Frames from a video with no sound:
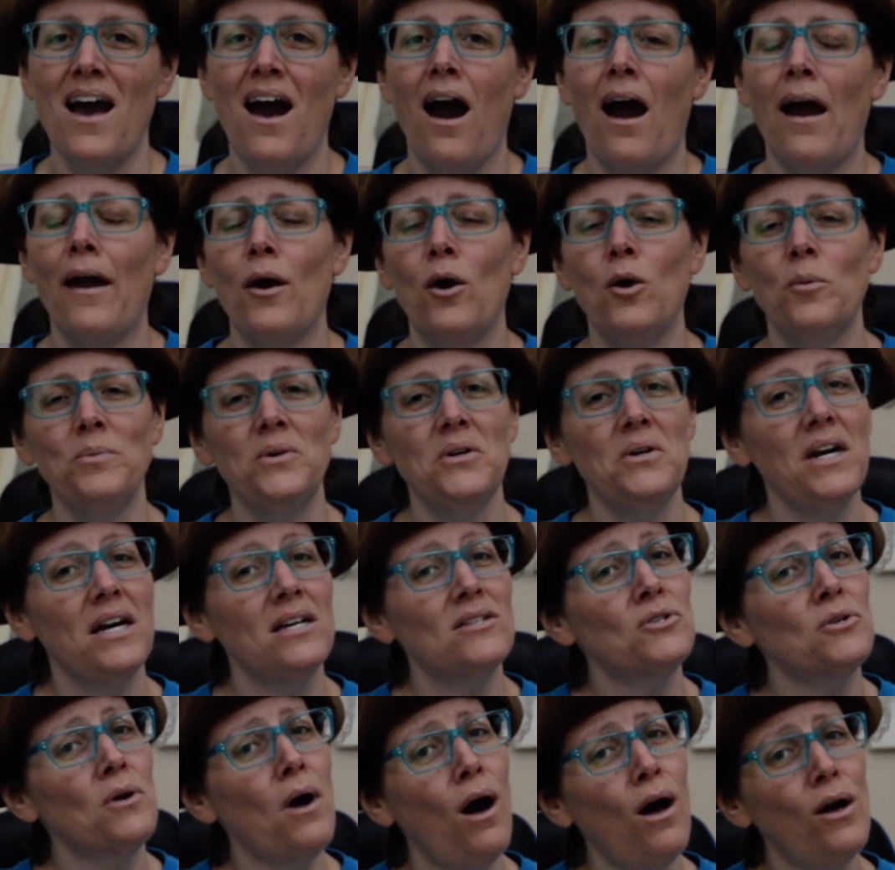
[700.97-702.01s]
I hope you guys
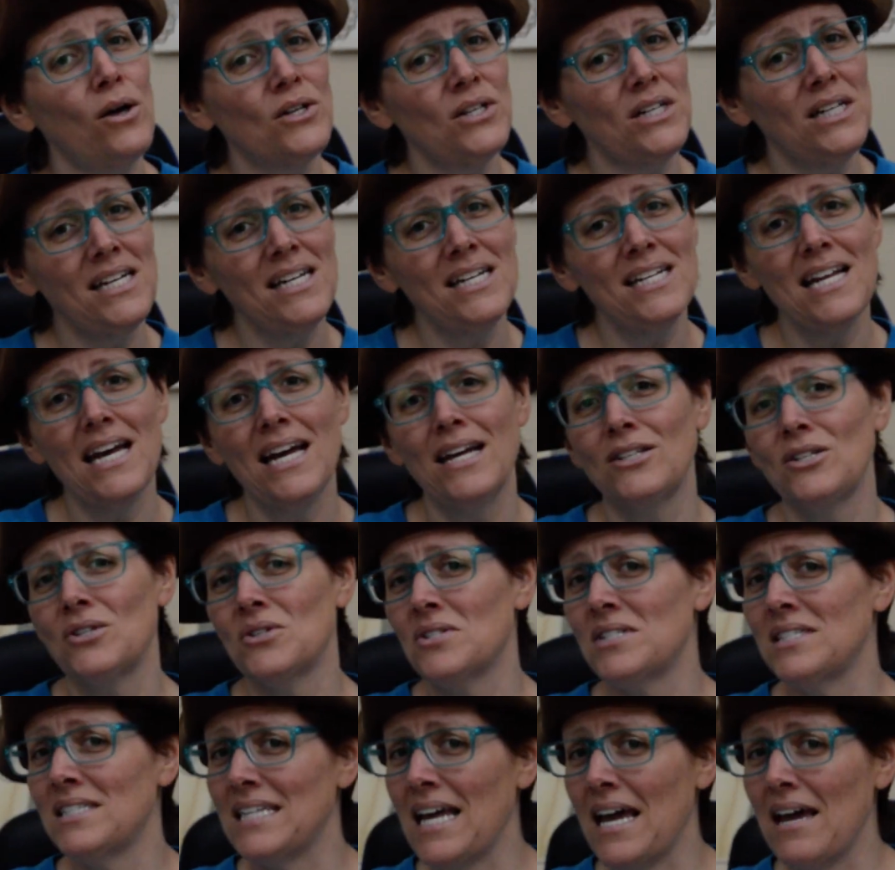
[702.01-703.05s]
are all good and you're
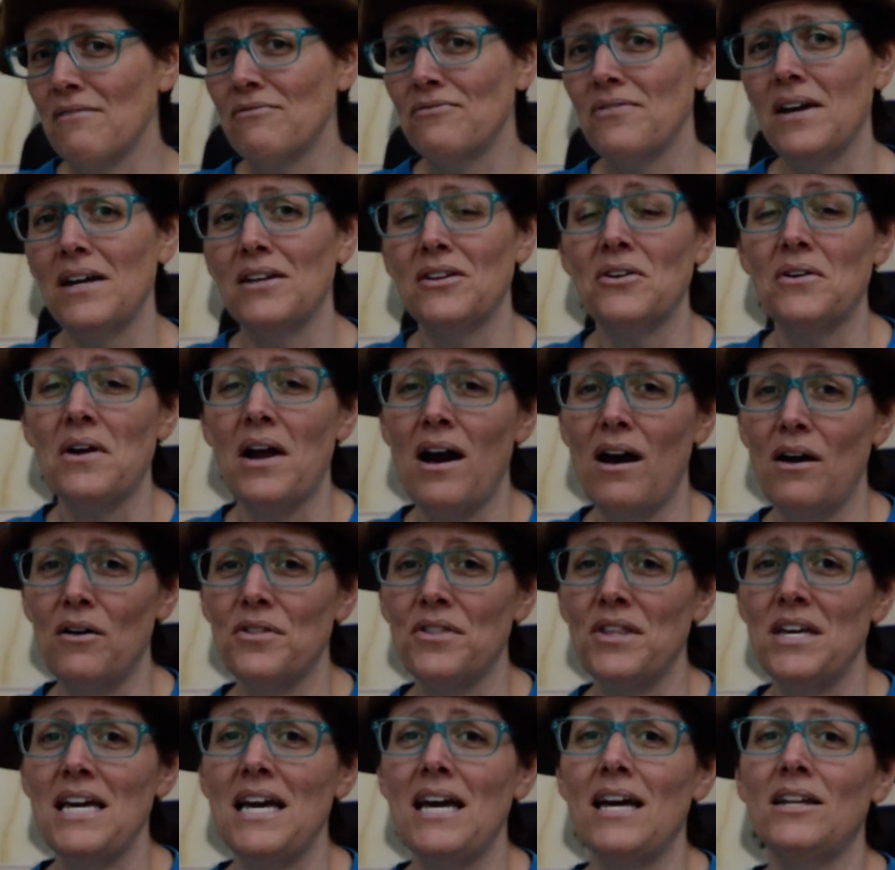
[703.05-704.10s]
safe and you're
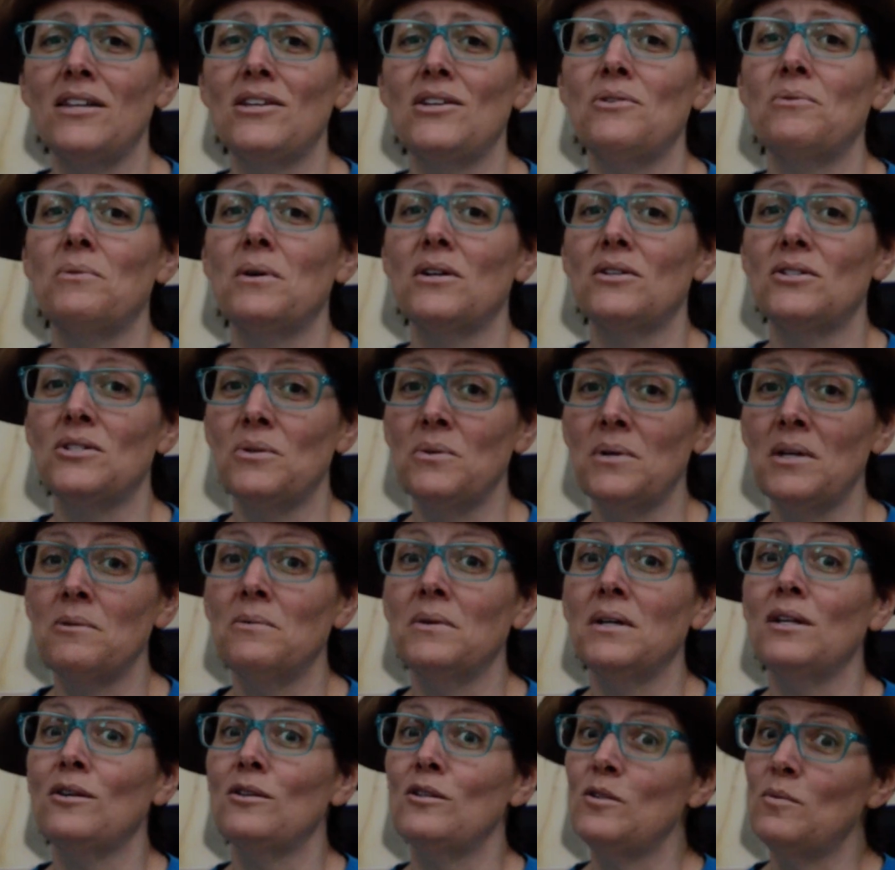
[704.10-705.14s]
healthy and you are doing
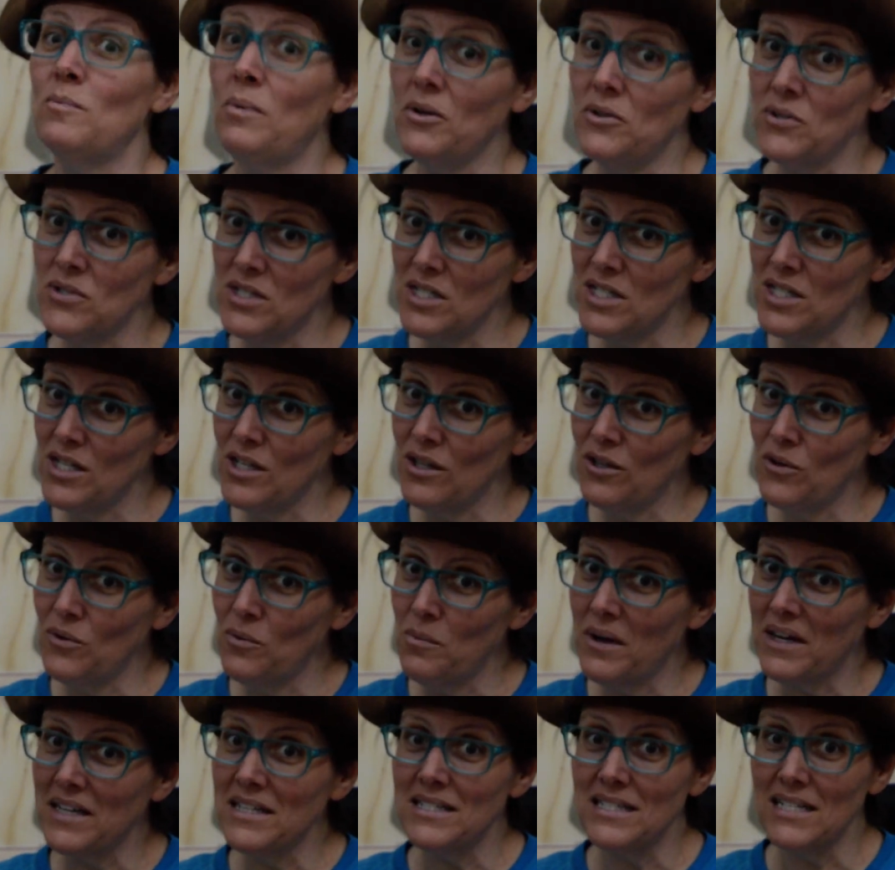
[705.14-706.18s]
what you're supposed to do
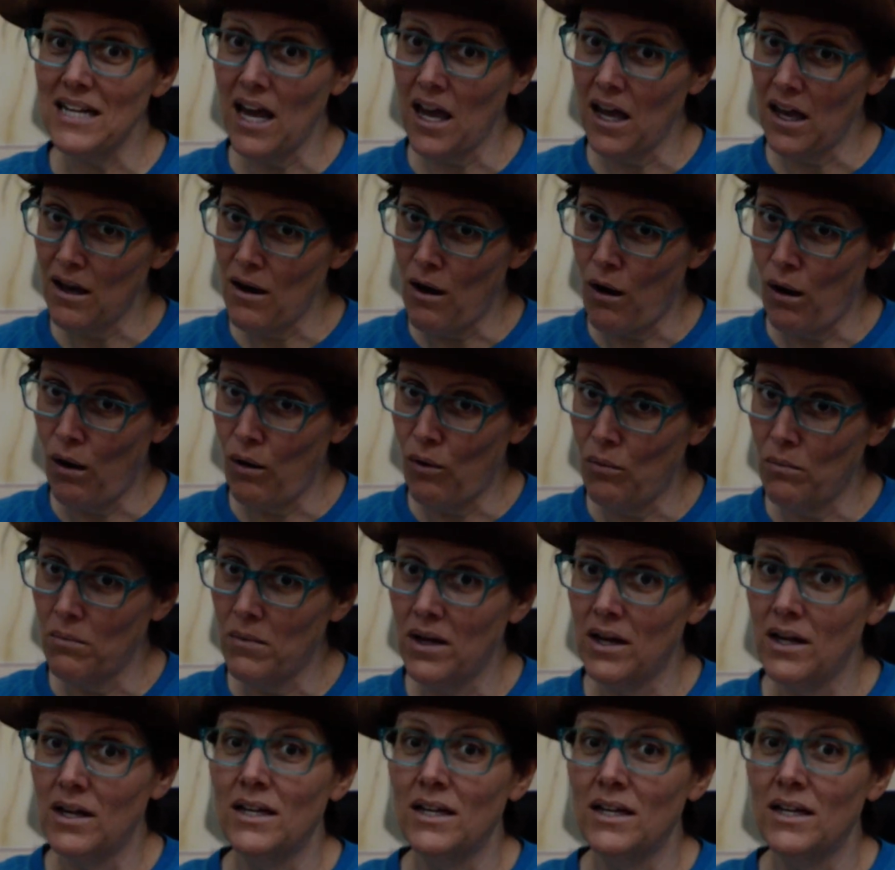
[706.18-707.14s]
by staying home.